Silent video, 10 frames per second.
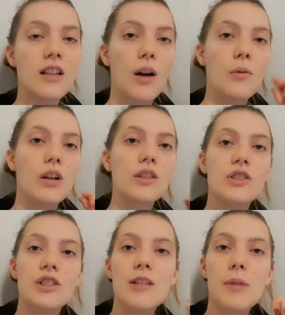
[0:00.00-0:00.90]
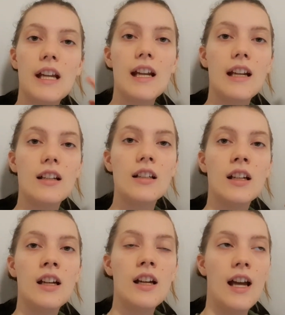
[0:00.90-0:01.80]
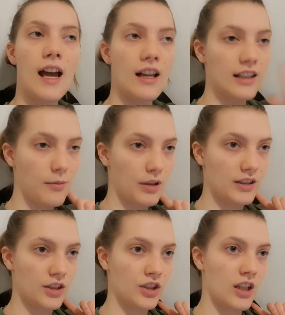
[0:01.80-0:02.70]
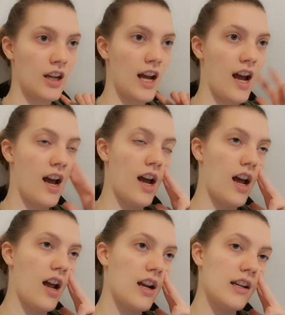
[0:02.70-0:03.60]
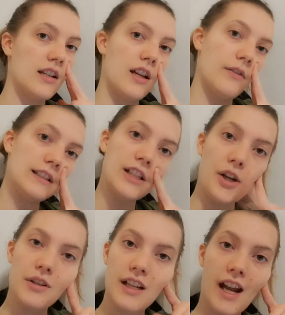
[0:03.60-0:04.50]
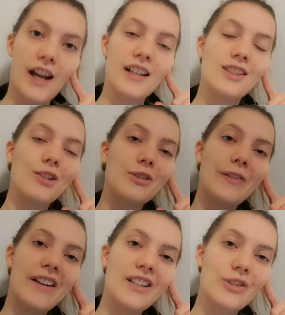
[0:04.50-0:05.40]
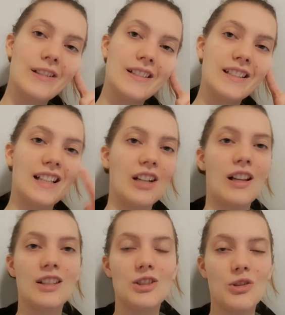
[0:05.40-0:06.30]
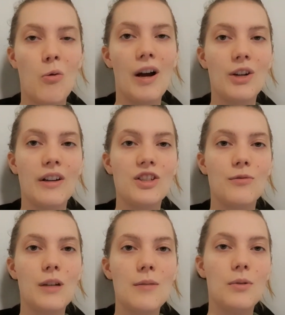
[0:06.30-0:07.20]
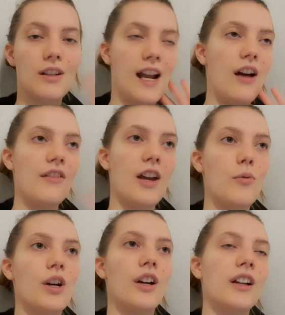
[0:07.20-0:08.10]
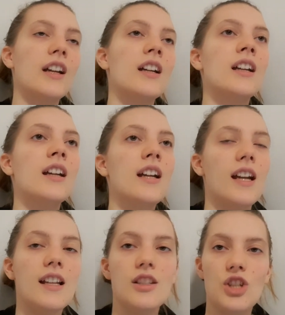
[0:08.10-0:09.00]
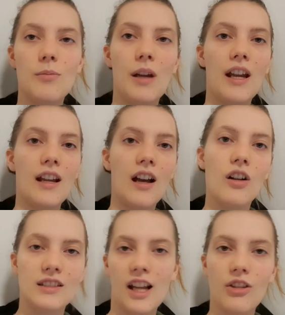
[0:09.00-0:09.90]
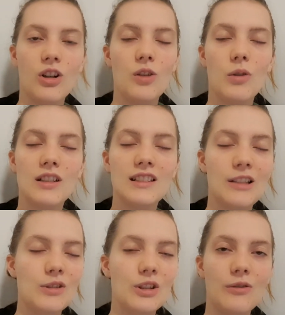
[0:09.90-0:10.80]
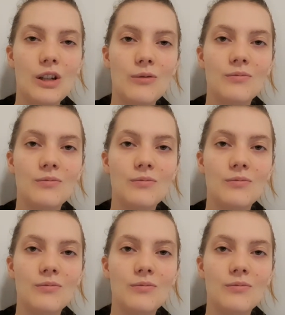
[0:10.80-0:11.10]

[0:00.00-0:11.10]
So I watched GP, healthcare practitioner, and physio today. So it was very interesting seeing like such a wide range of people and how they work in the GP all together all at once. It was so fun.